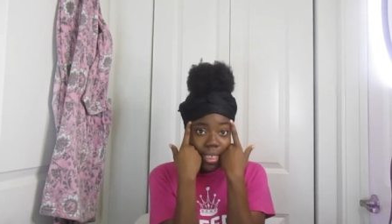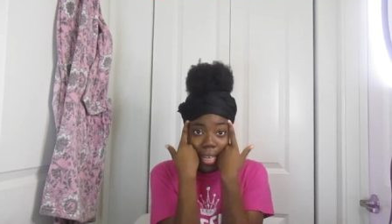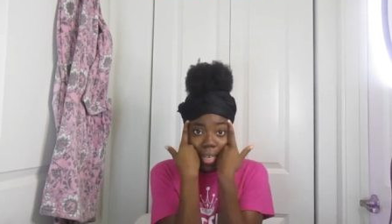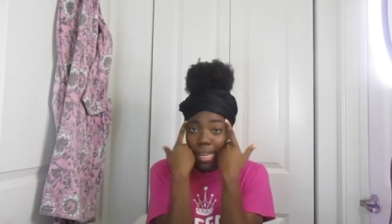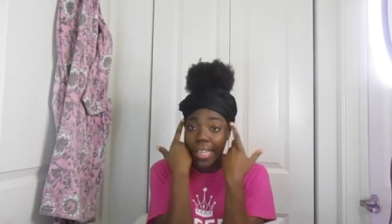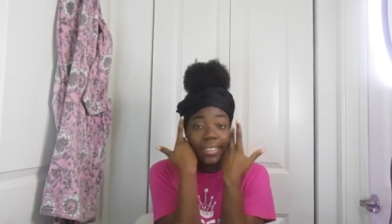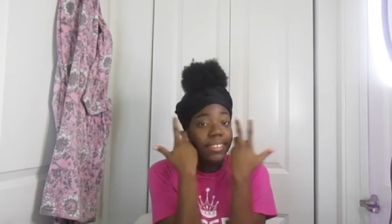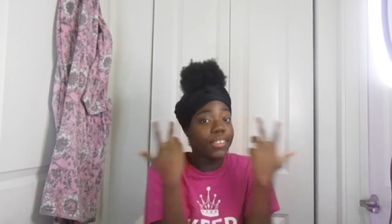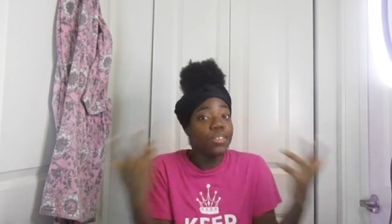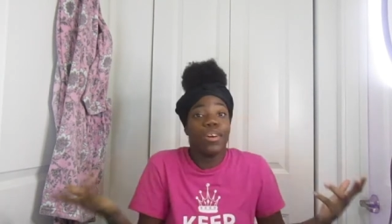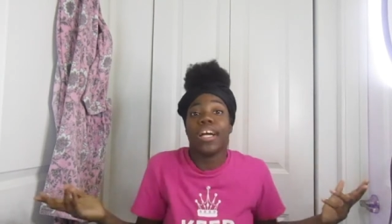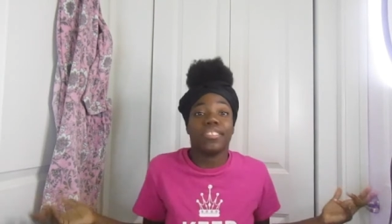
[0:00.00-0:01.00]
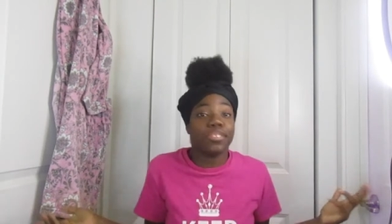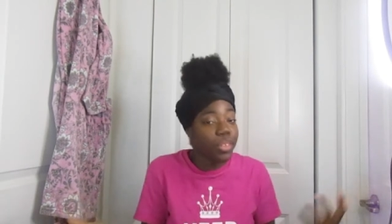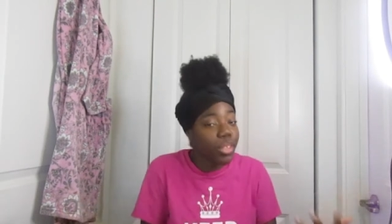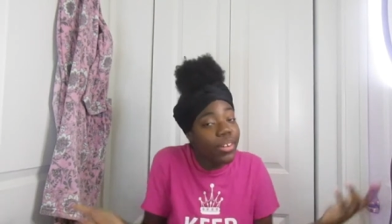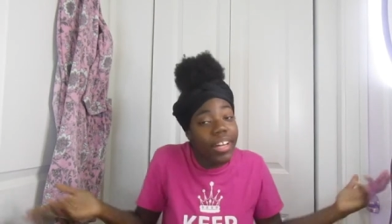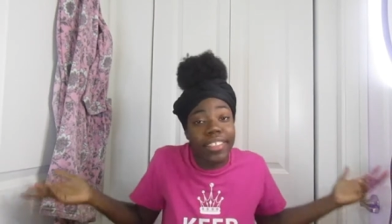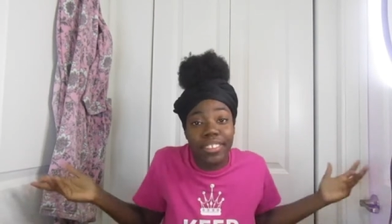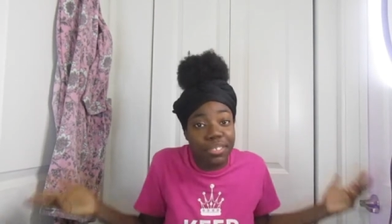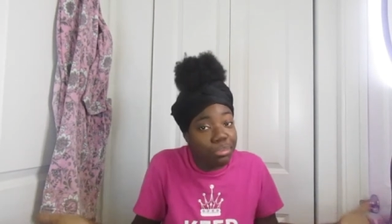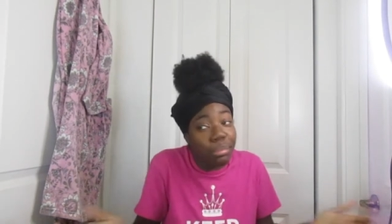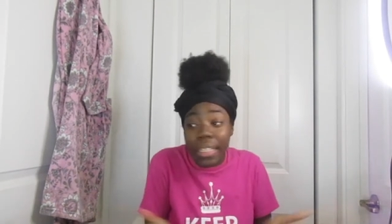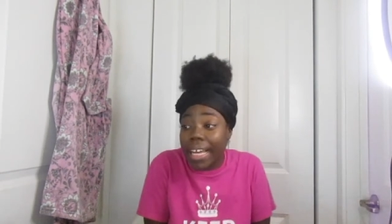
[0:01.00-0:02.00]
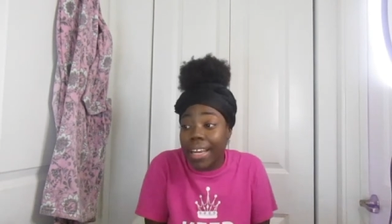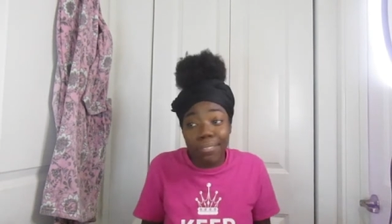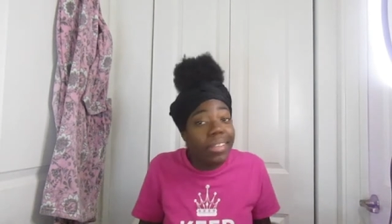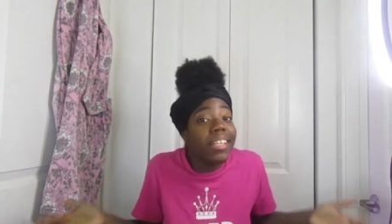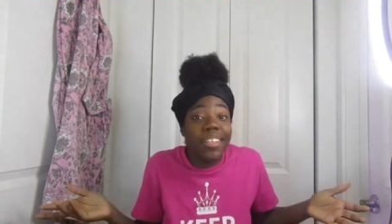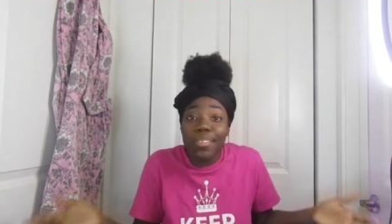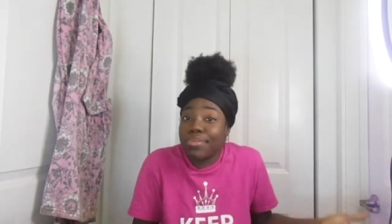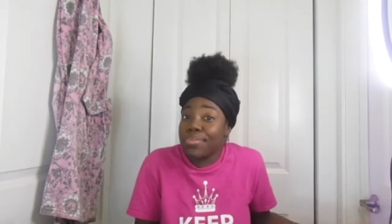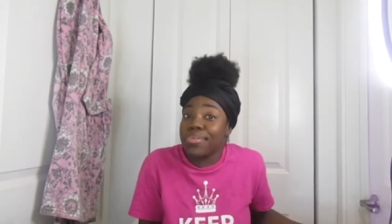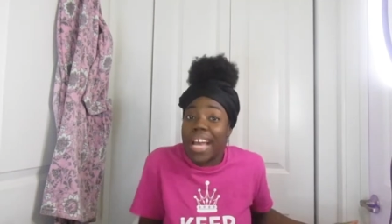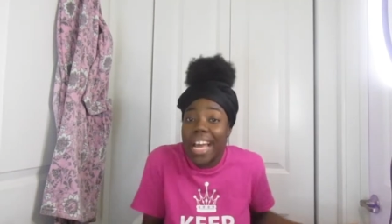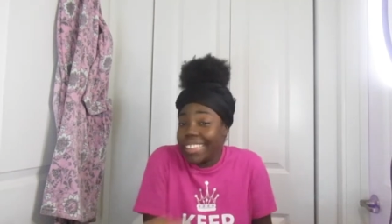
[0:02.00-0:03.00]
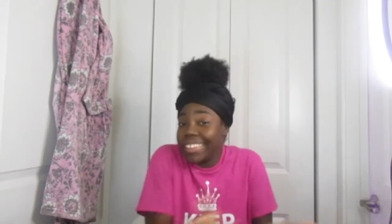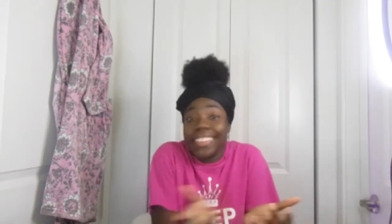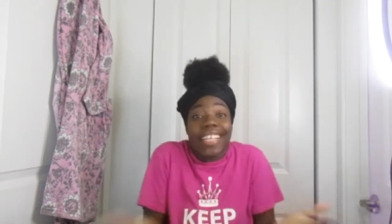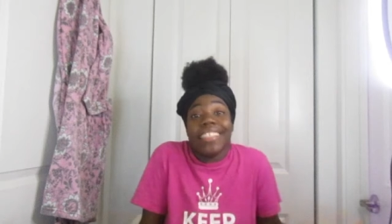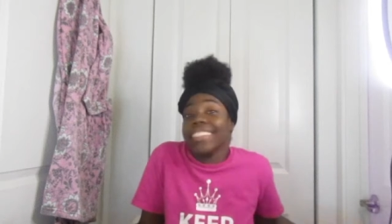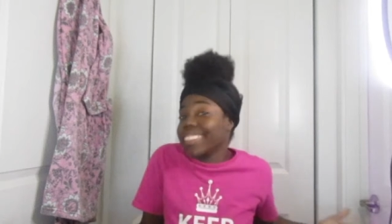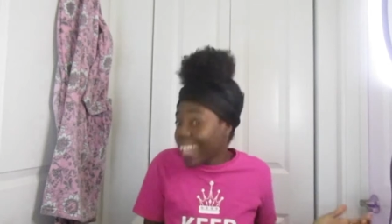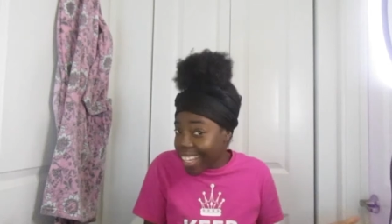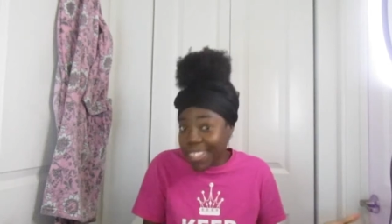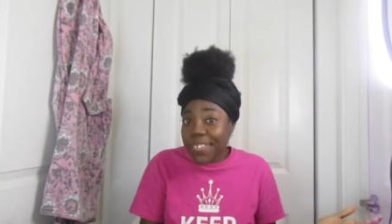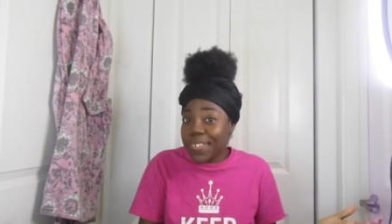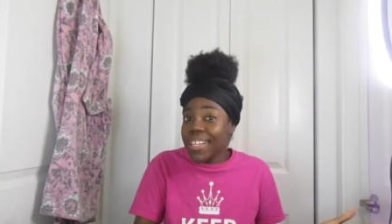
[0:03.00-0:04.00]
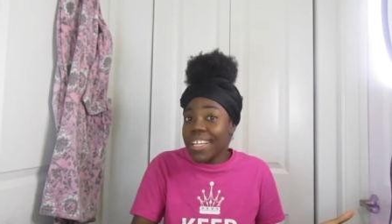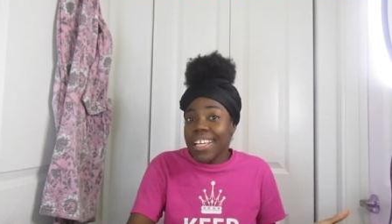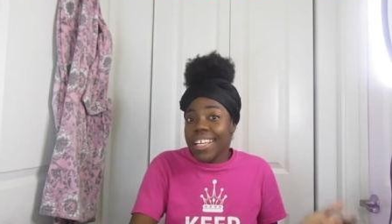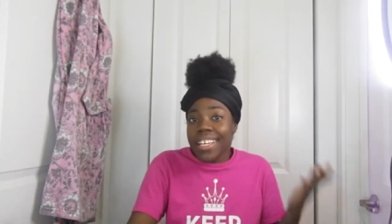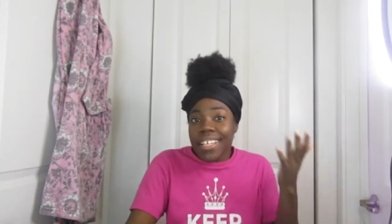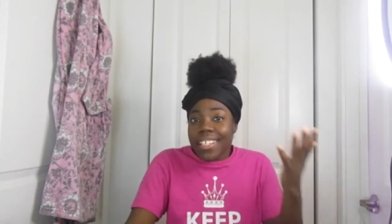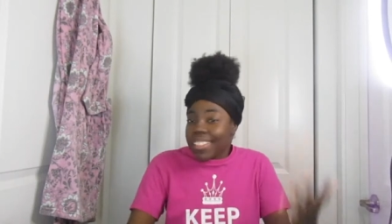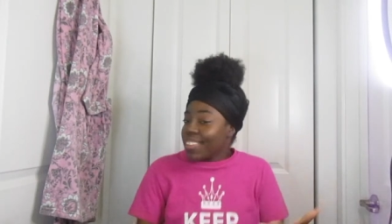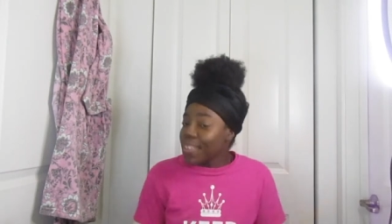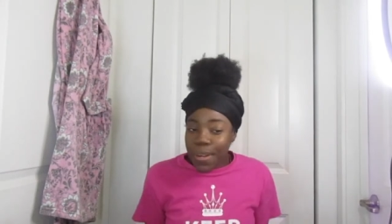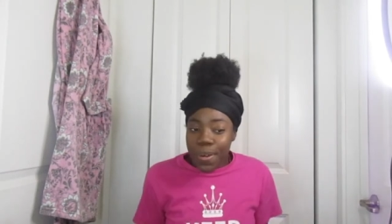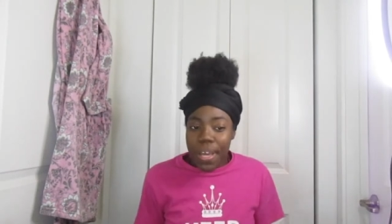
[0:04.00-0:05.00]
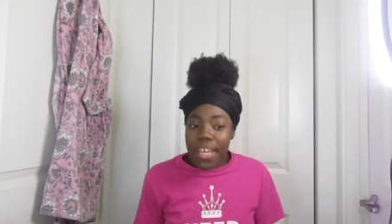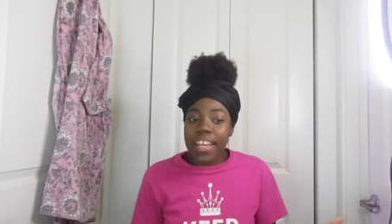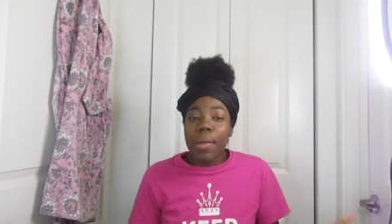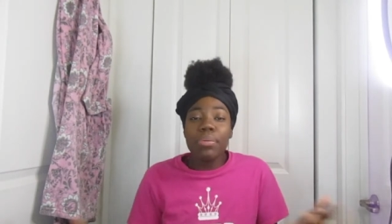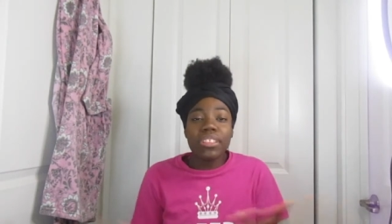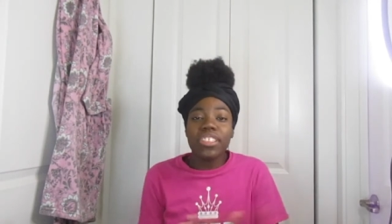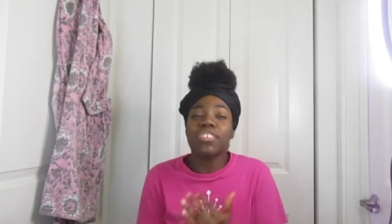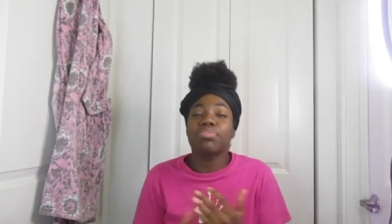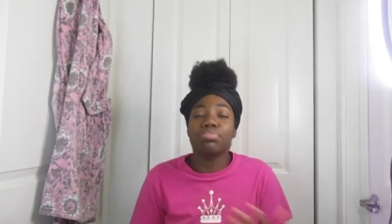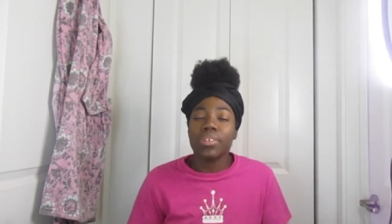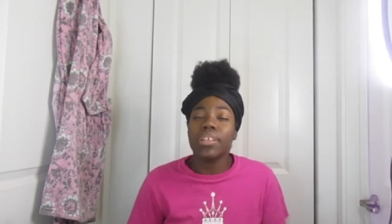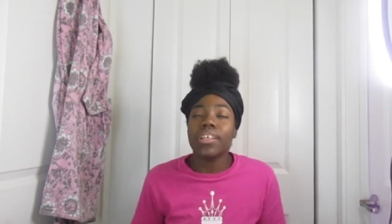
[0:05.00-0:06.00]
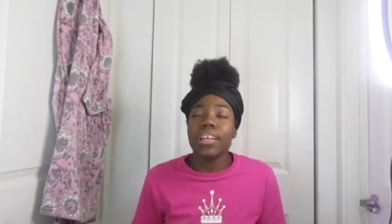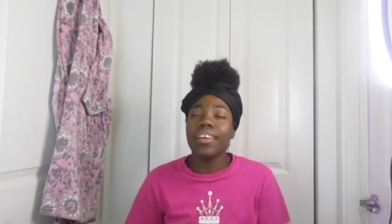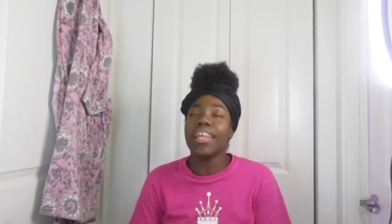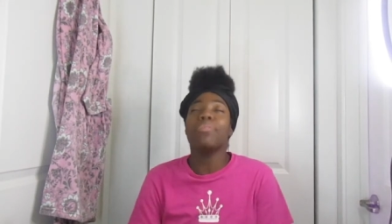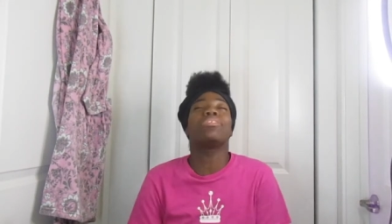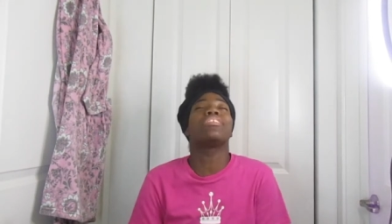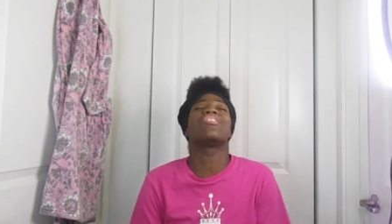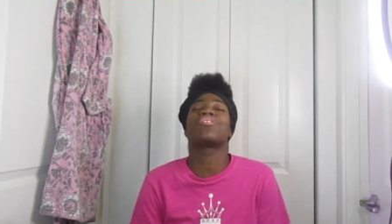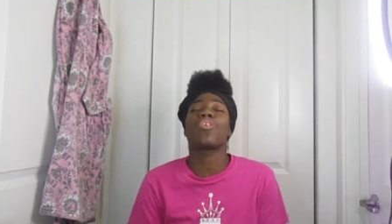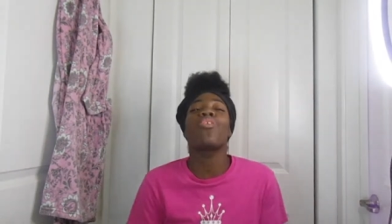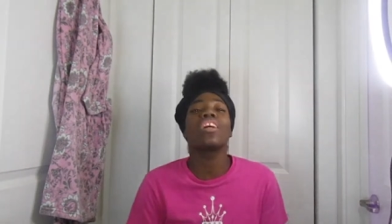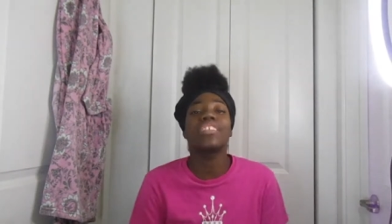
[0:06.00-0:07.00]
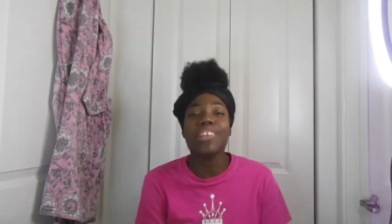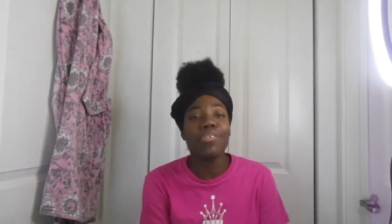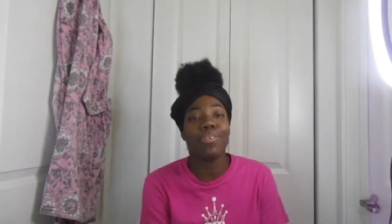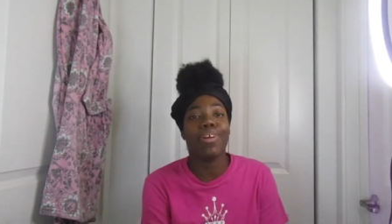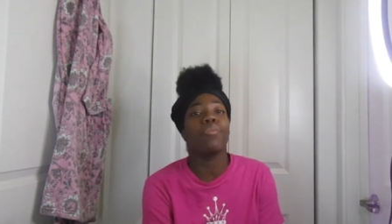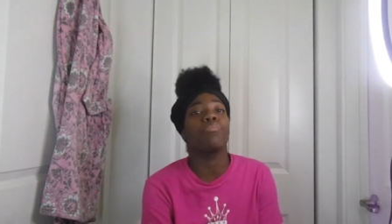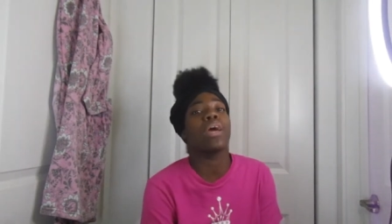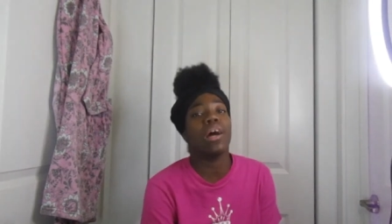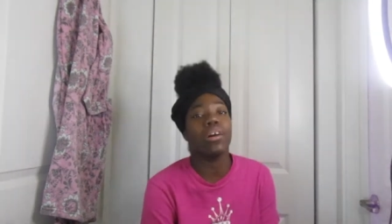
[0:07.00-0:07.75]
I, I still I still gotta break down the video for real. I, I, I, you know, and they was just they was just throwing stuff around